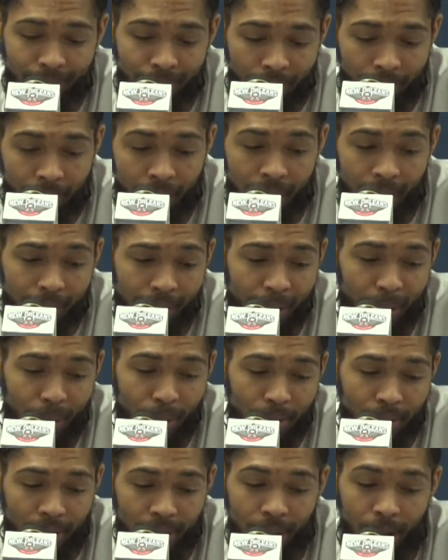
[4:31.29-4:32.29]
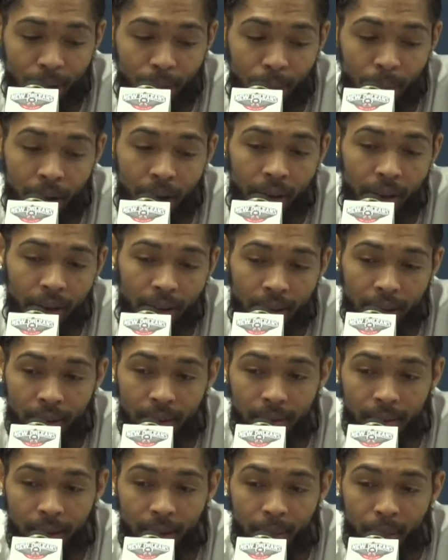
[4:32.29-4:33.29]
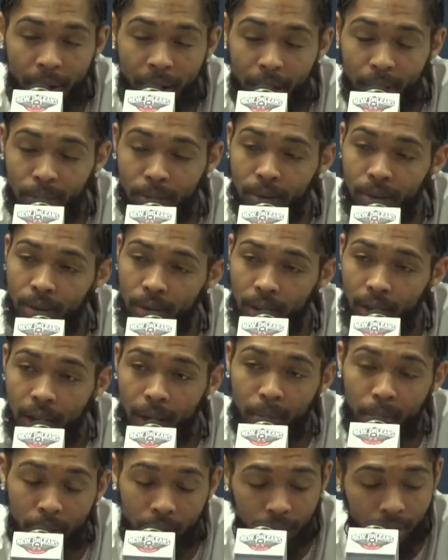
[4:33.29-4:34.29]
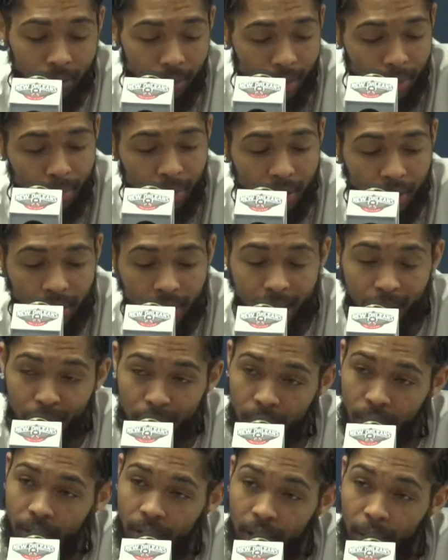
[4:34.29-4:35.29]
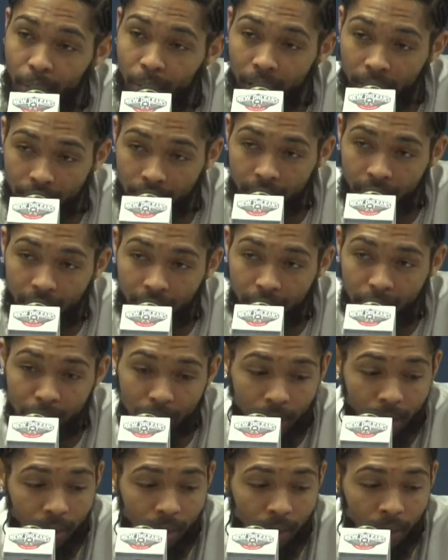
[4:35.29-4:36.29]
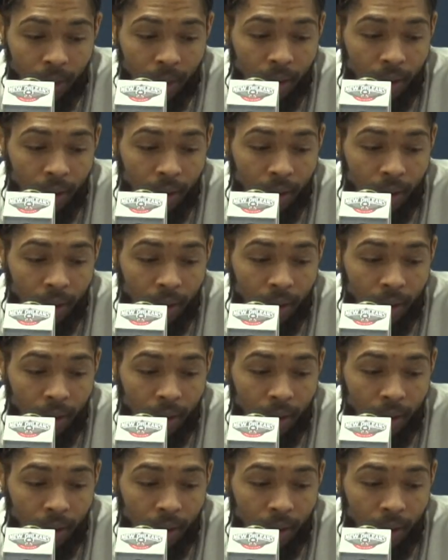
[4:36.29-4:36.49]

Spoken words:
either he was going to make it and everybody was going to clap, or if he missed it, he was going to come out the game. So